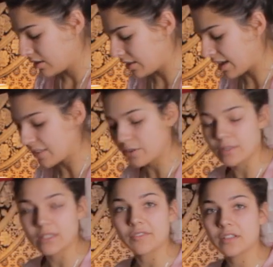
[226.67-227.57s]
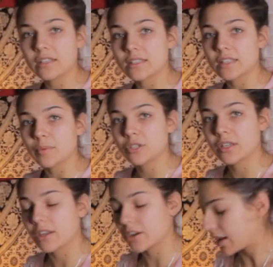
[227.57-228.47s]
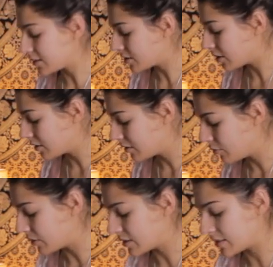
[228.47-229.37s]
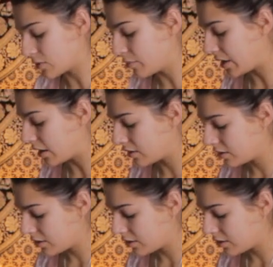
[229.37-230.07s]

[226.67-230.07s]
Yeah, there was definitely deception here, Cancer, with a soulmate.